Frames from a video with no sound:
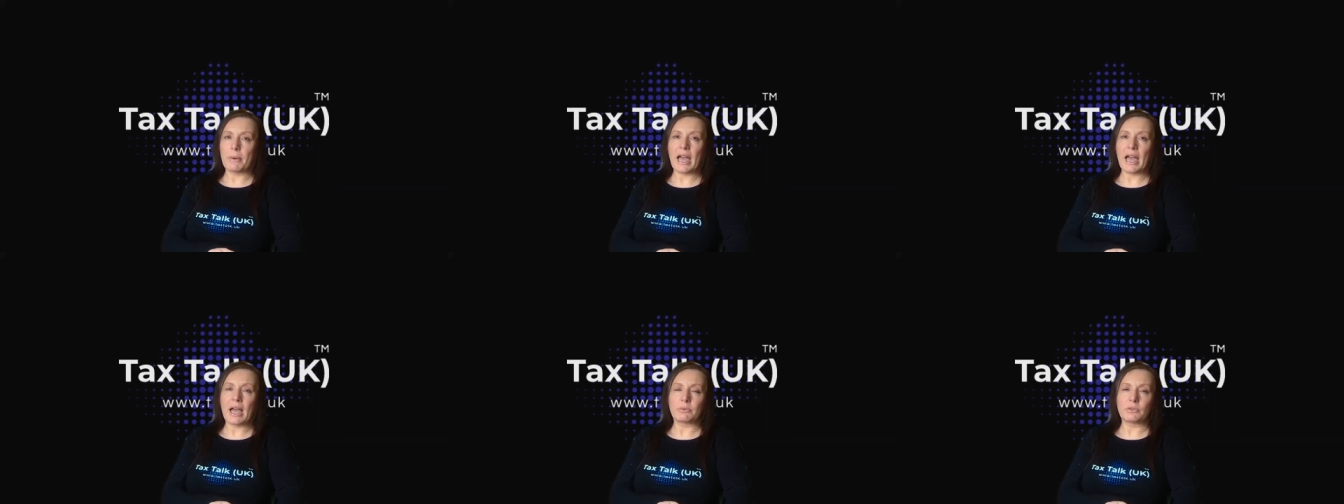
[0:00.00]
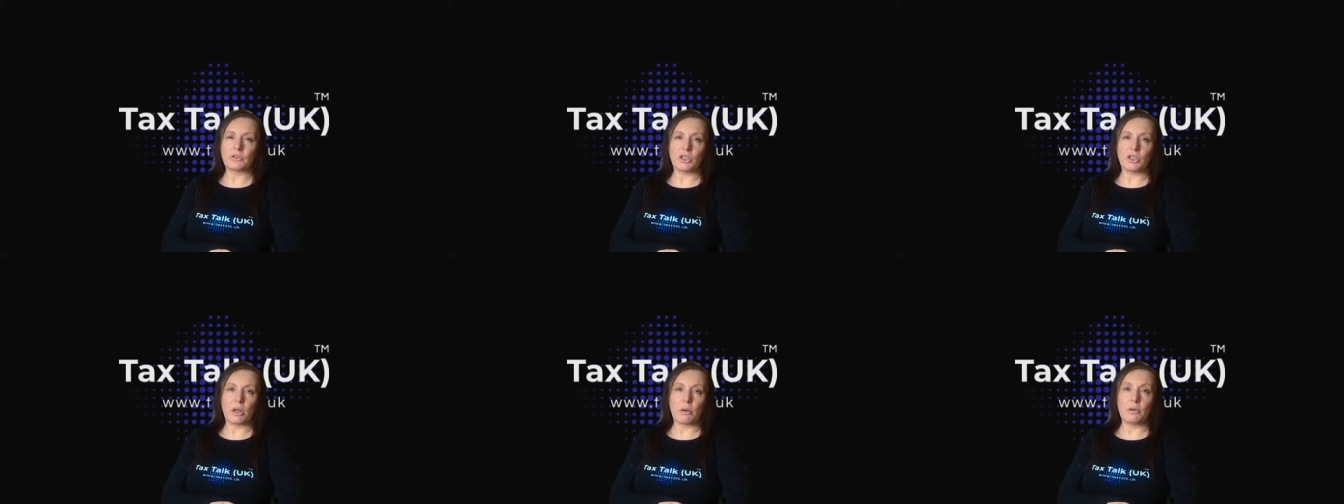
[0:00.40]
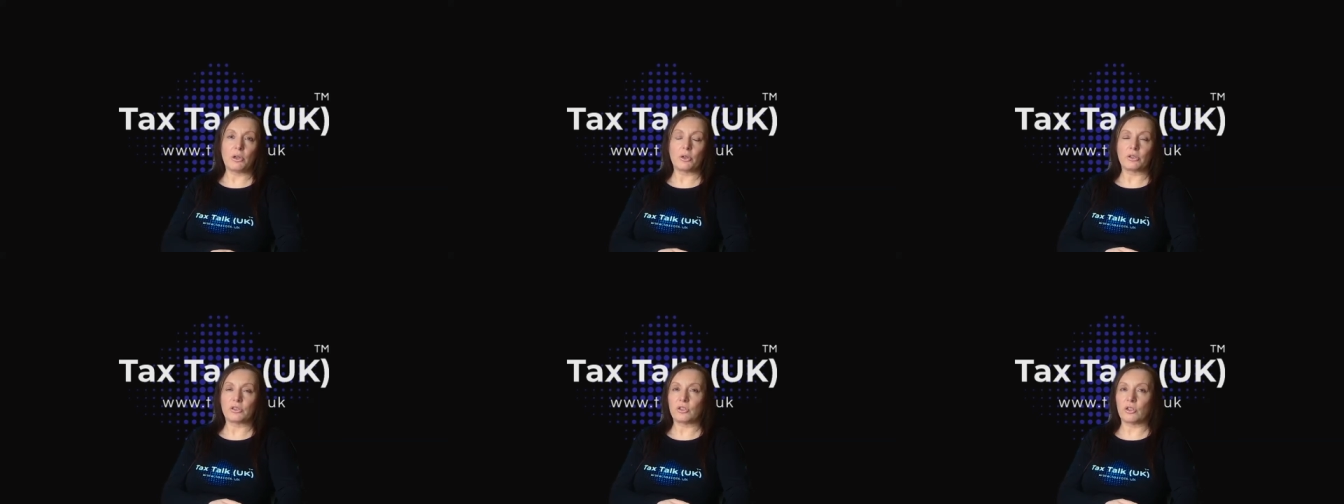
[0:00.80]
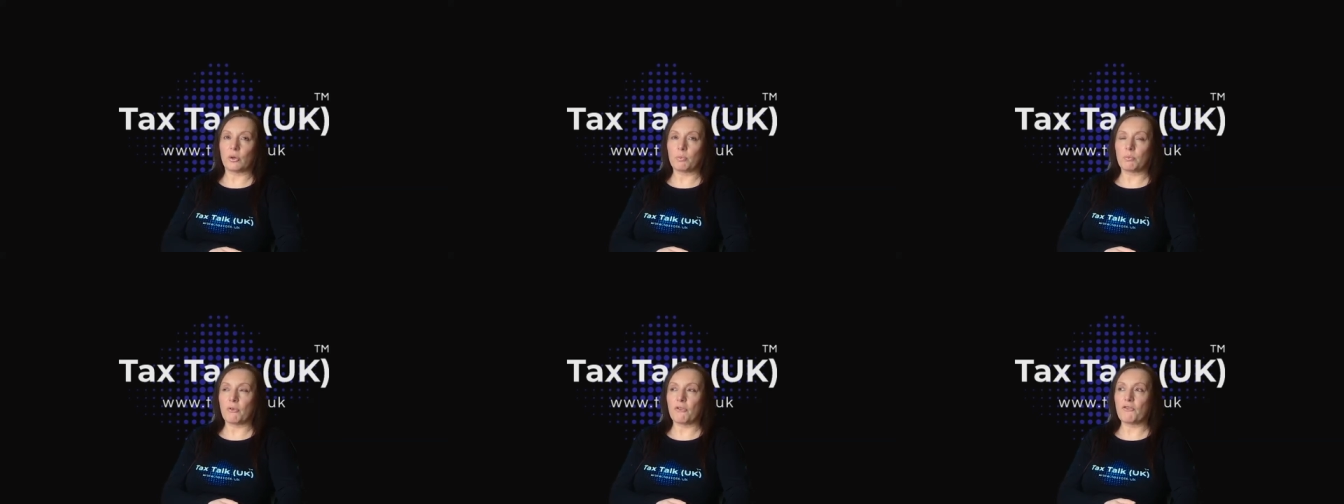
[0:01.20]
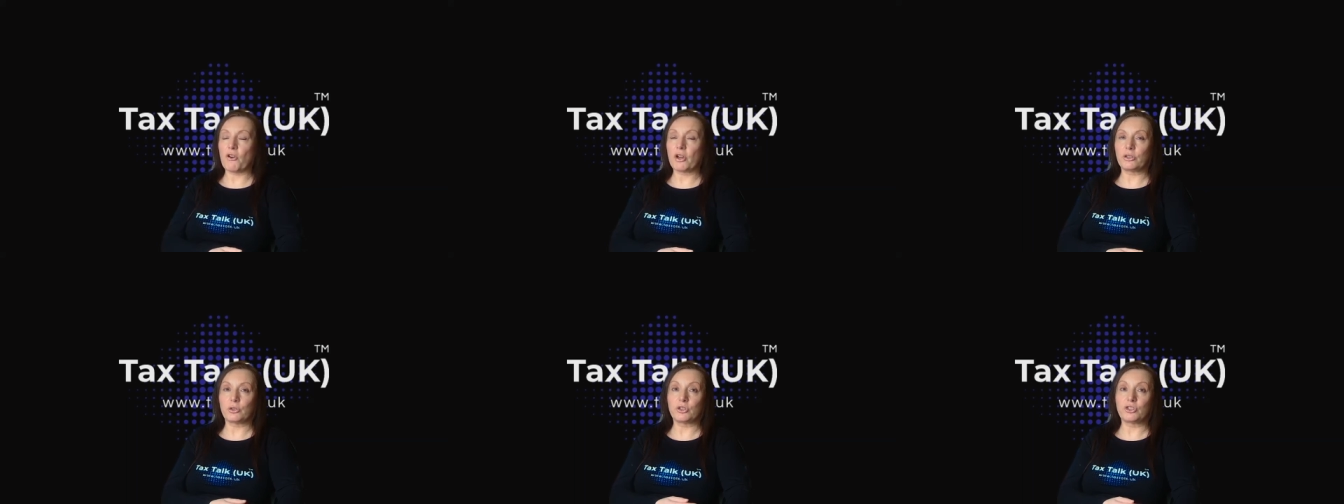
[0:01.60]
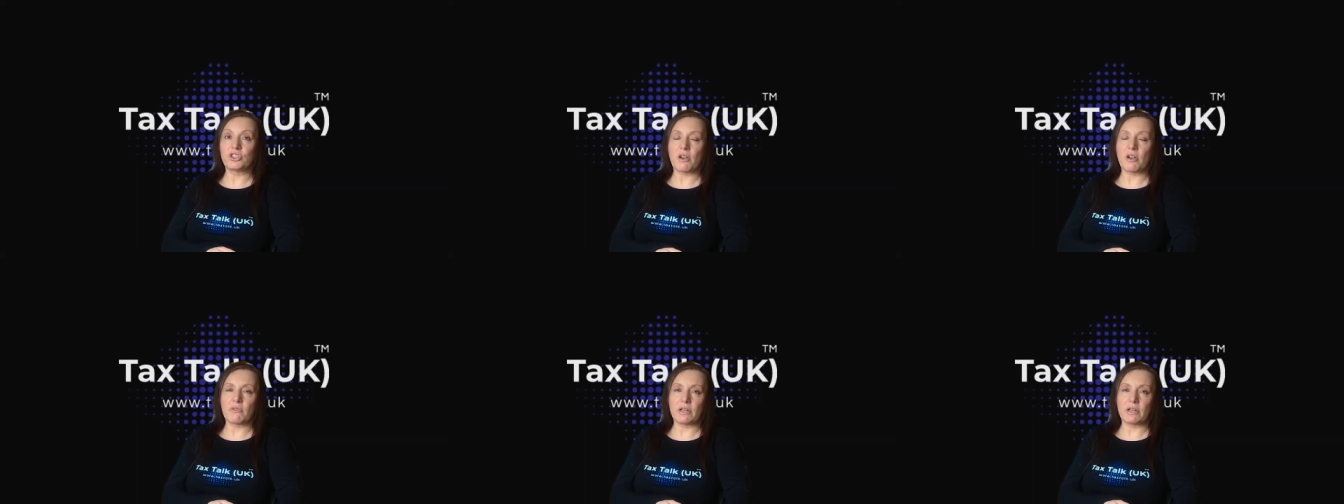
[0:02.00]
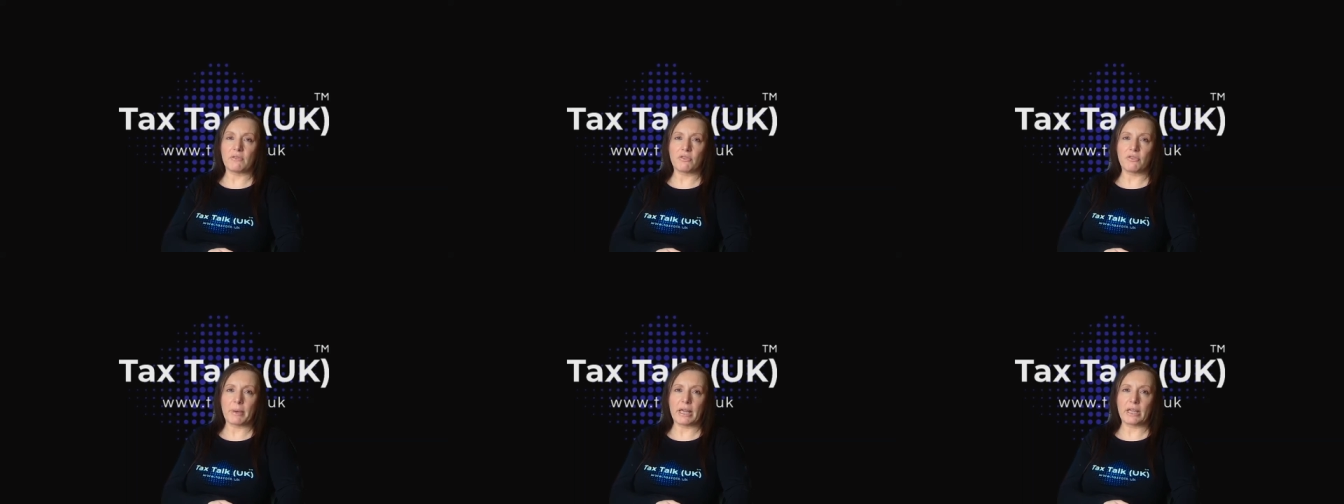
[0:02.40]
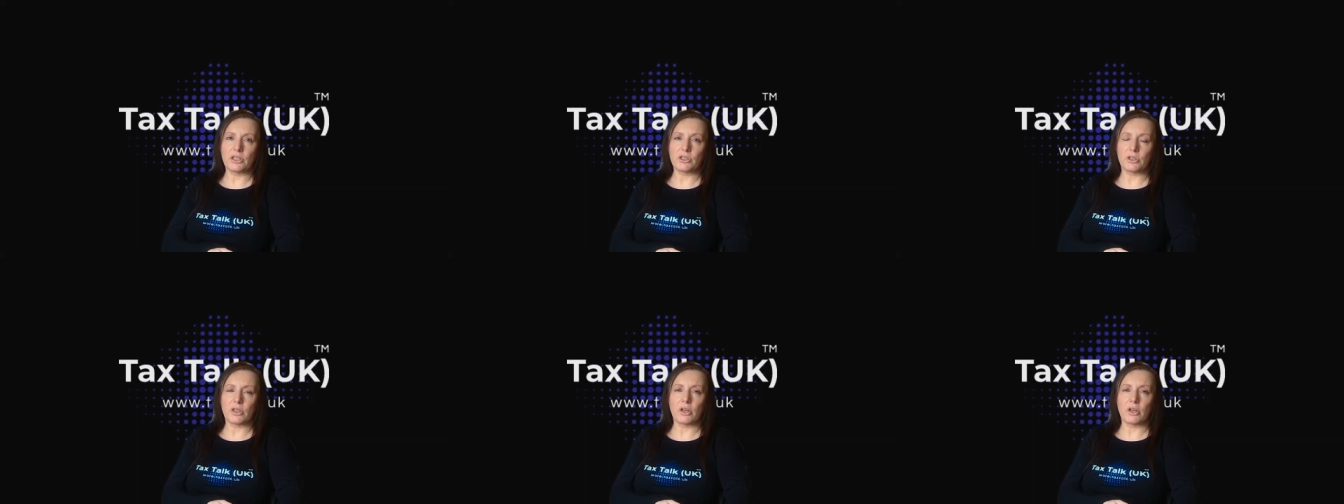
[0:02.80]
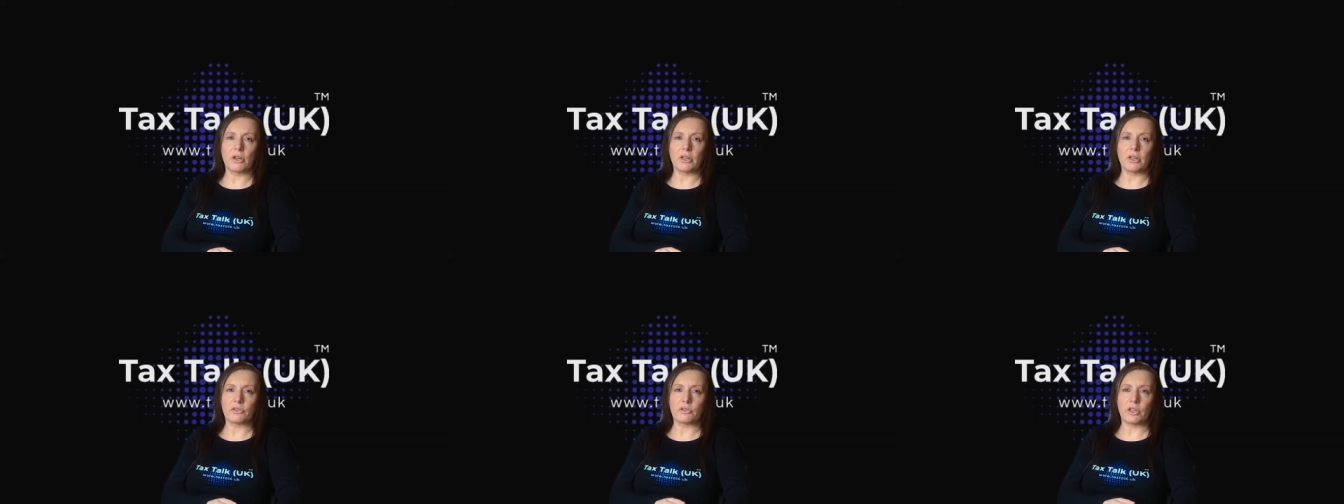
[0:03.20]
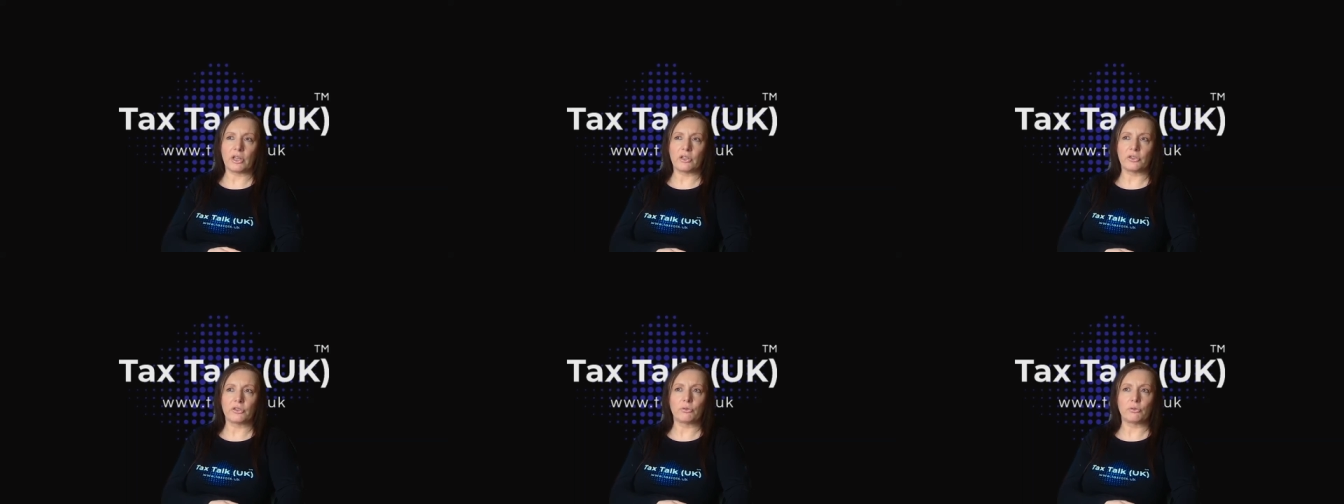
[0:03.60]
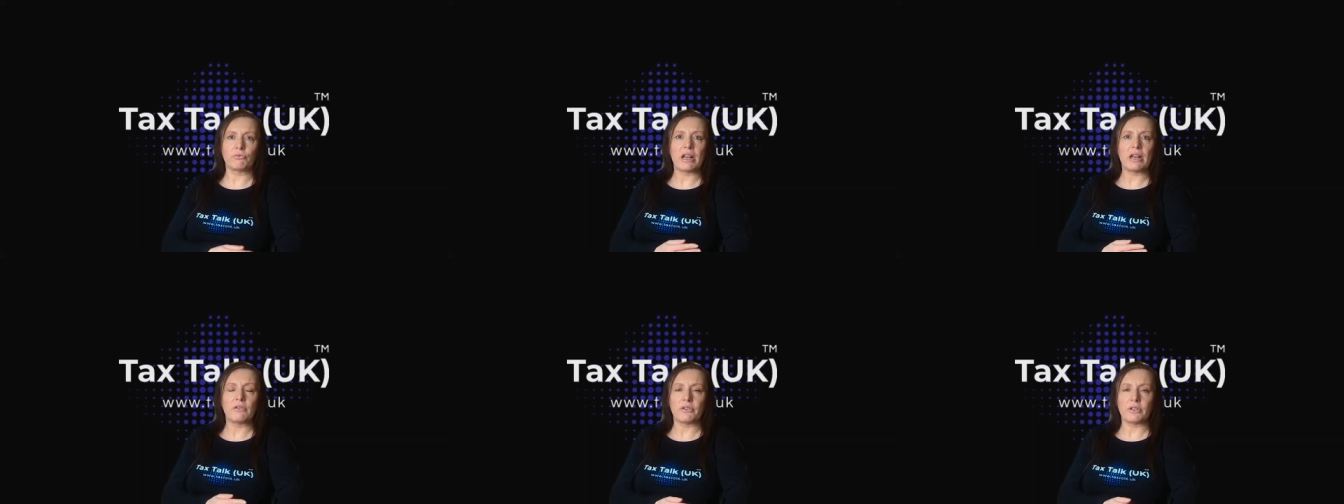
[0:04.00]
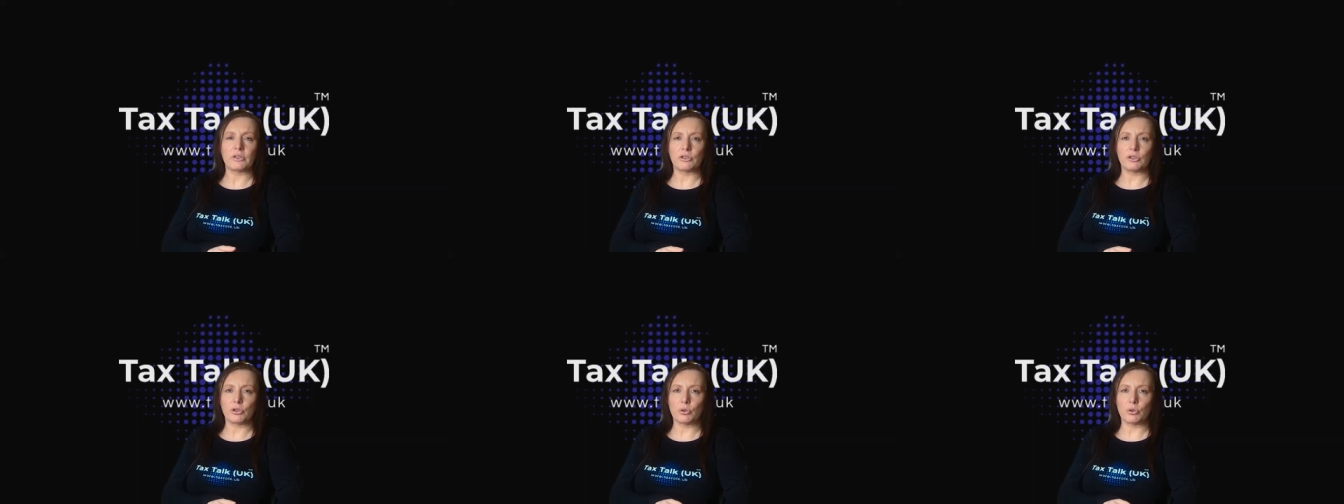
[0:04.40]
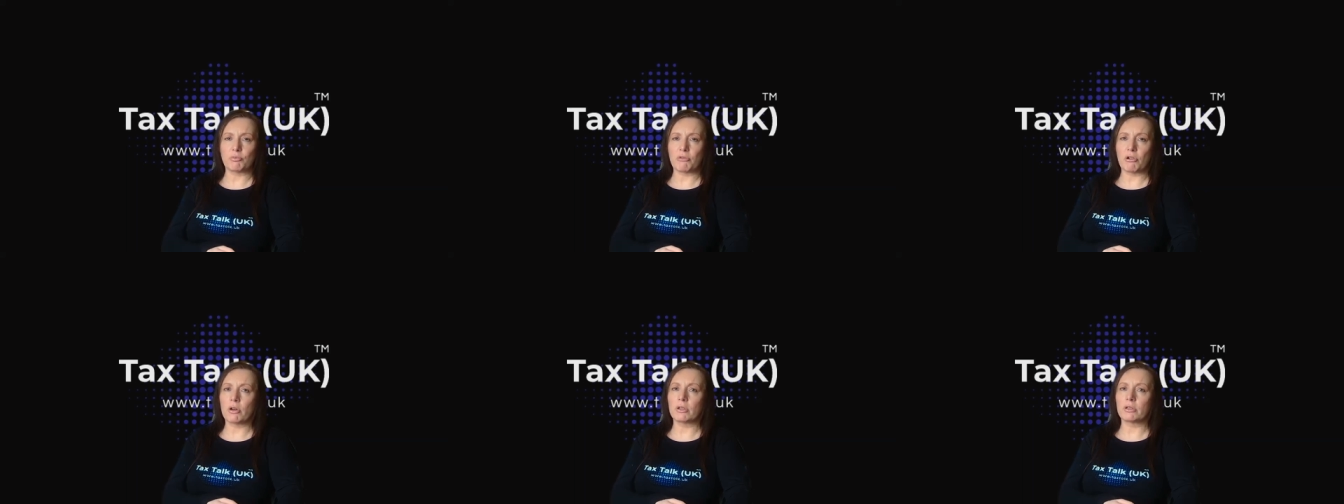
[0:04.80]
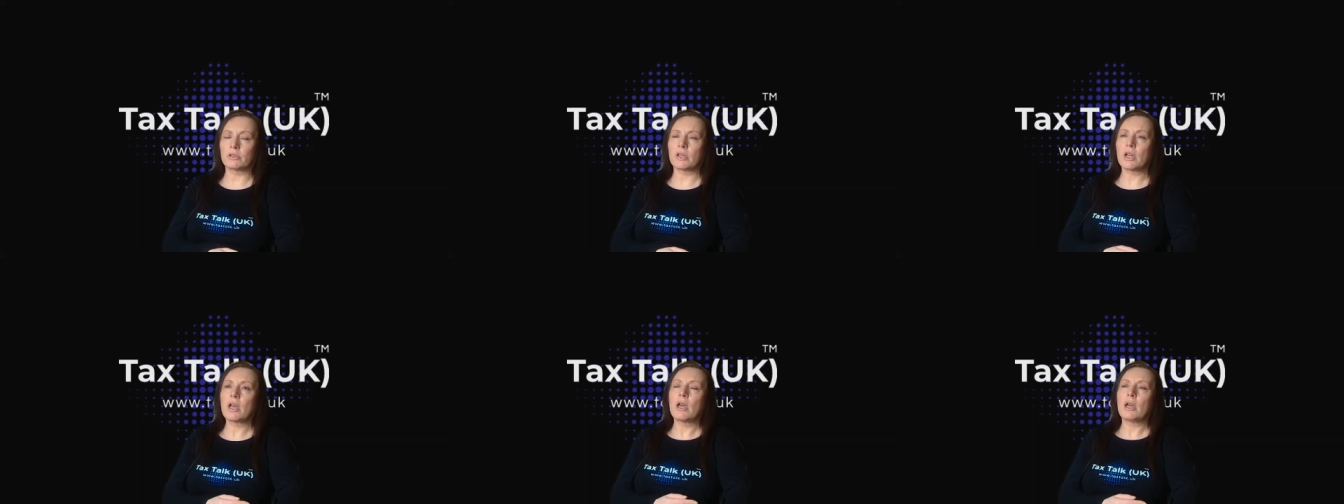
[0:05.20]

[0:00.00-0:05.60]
Perhaps you know look to provide just general information that is is relevant to your brand,